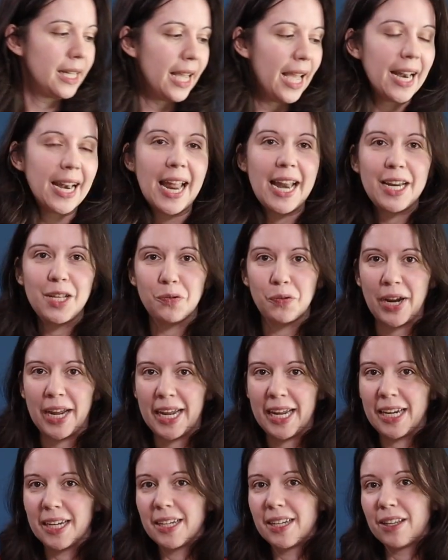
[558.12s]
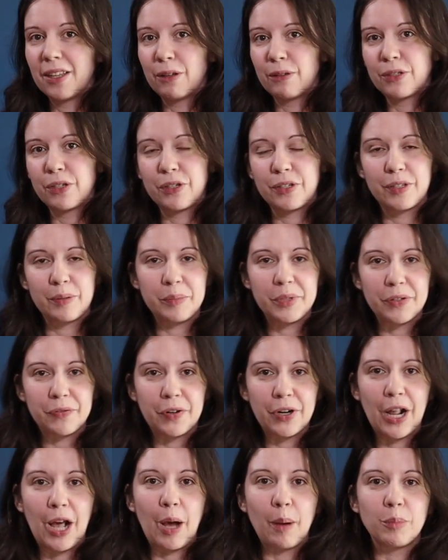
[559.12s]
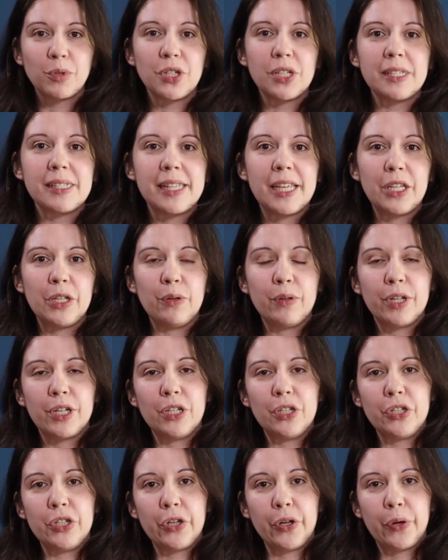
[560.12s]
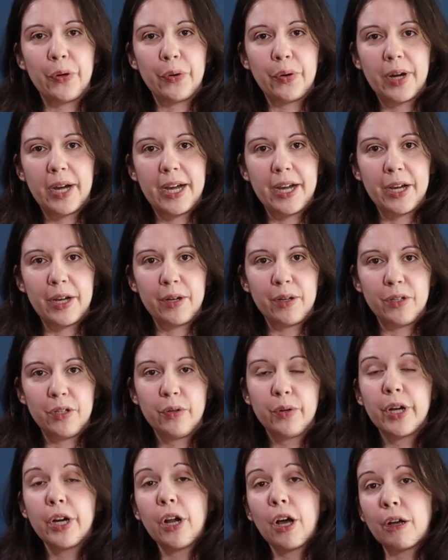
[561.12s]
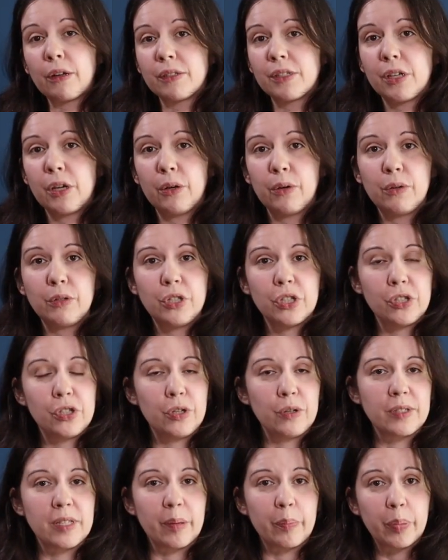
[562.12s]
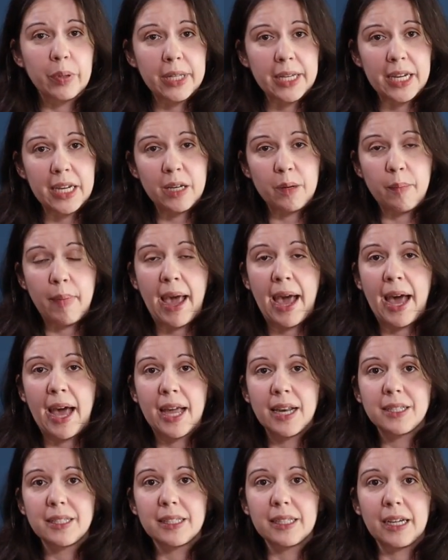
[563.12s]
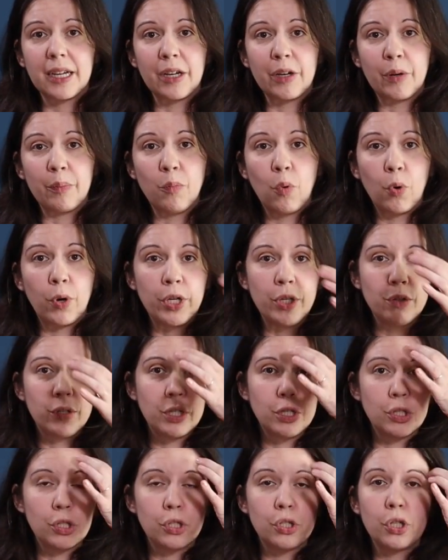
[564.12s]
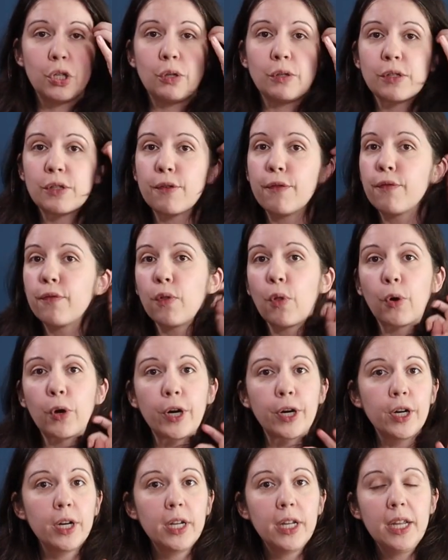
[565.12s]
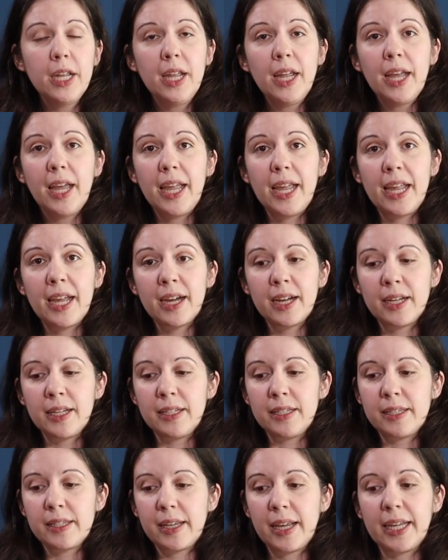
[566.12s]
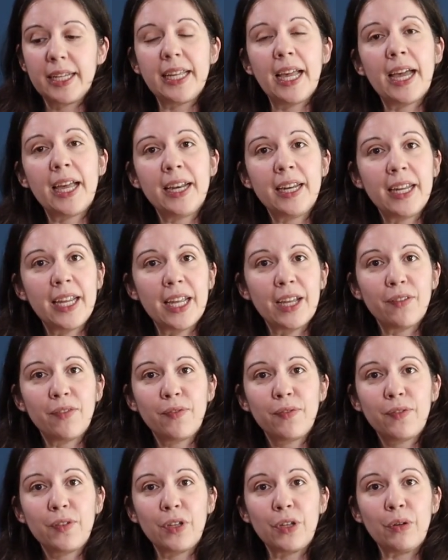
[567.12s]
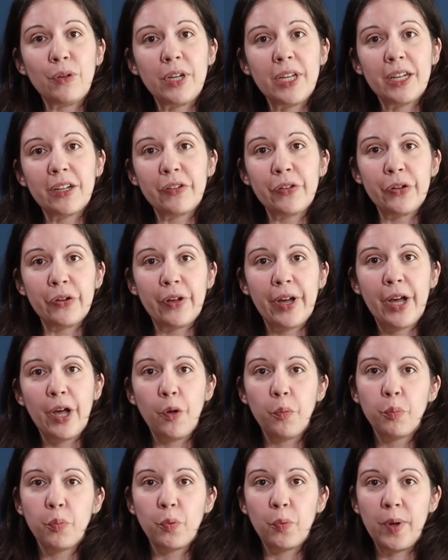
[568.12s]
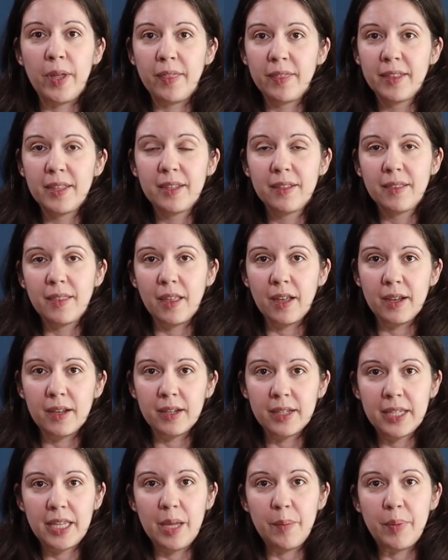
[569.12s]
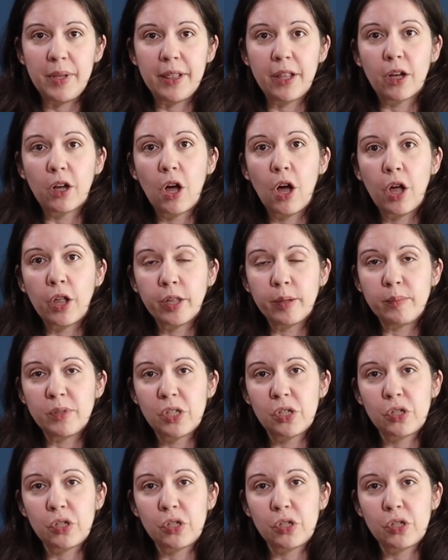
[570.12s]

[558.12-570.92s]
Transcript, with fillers: at any rate, those are some different options that you can do. Uh, you can also just use a plain mat um, or you can just use the floor and again, if you need a little help with the keeping the columns